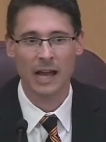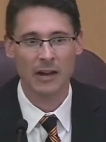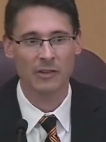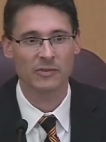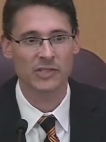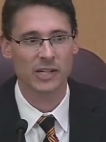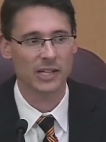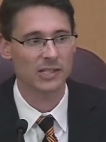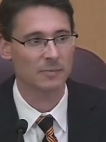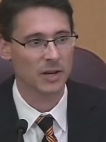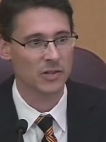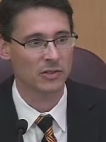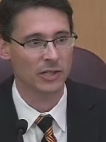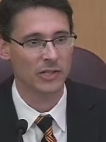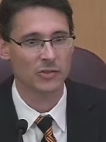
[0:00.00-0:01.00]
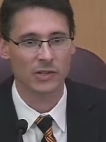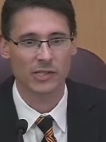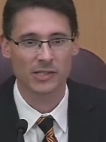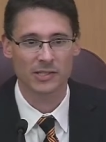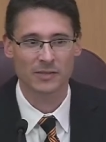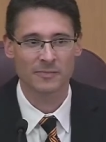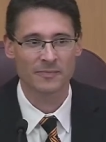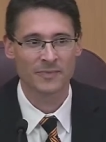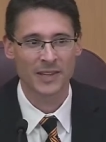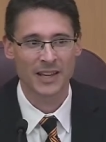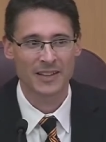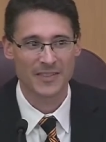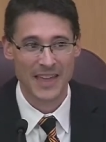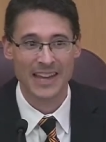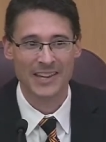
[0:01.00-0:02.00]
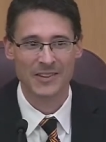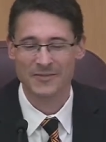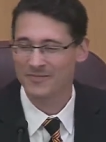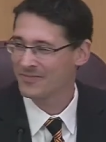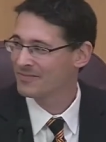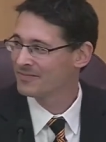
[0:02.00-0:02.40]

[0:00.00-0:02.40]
out of state special interests. Thank you.